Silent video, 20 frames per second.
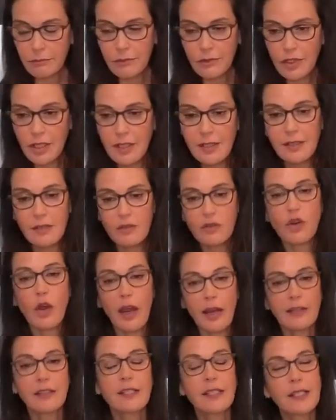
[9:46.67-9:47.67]
just
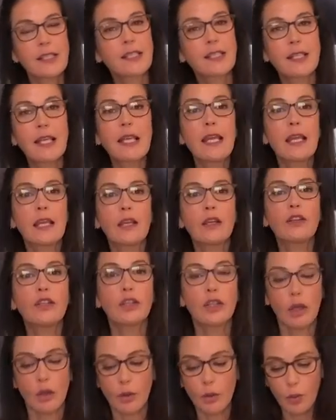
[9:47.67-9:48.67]
trying to see,
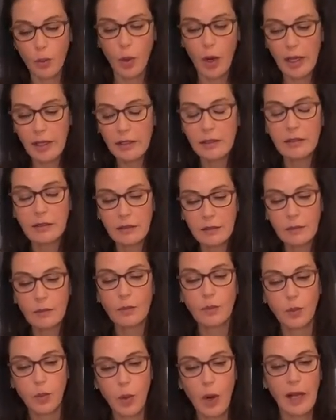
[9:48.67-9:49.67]
you know,
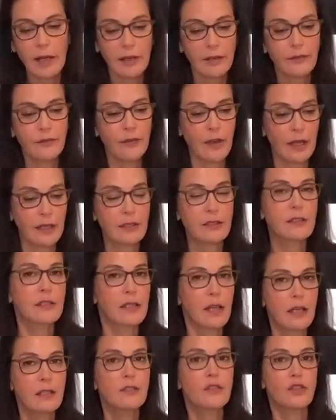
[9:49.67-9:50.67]
what effect
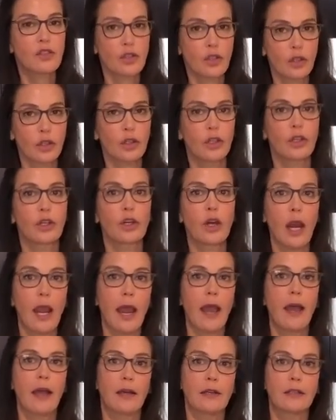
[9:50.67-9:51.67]
does sugar
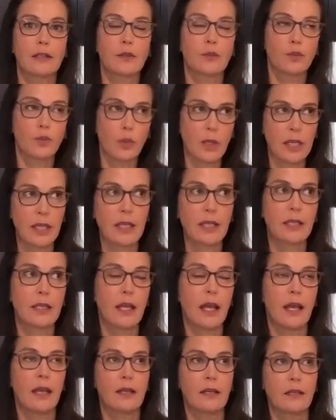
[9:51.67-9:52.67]
and wheat
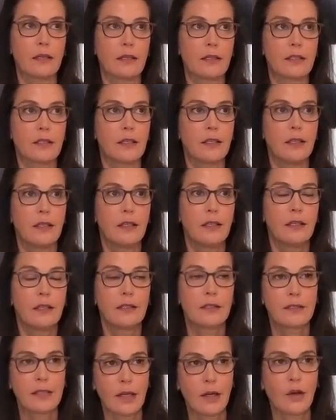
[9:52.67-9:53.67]
and
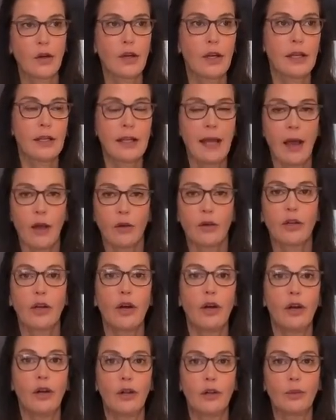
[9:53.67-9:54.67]
dairy and
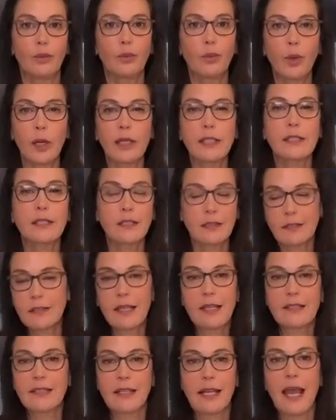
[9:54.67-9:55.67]
alcohol, what
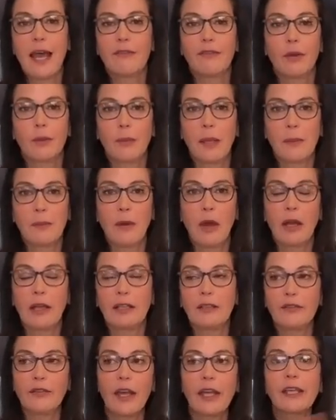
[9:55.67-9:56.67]
does it have on my
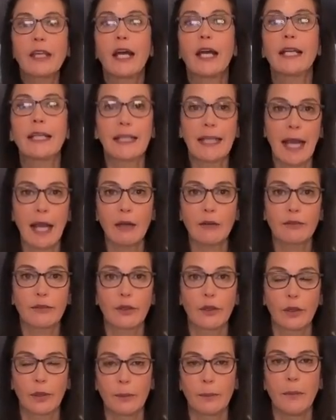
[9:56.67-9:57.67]
body? If I cut it out
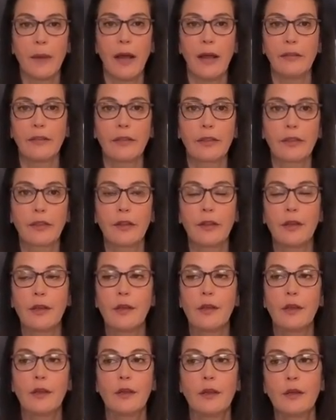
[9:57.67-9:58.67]
for a month,
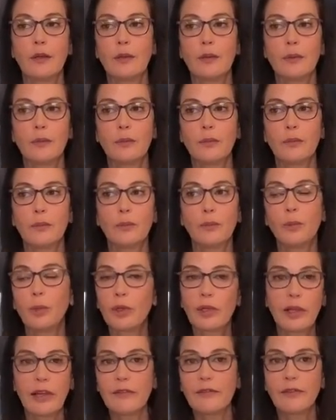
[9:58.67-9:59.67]

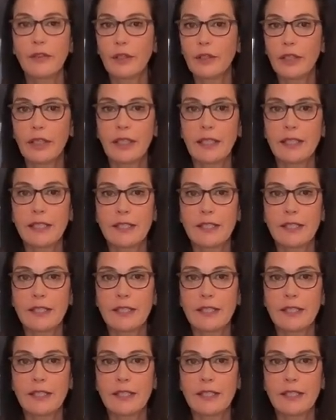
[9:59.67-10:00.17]
will I feel any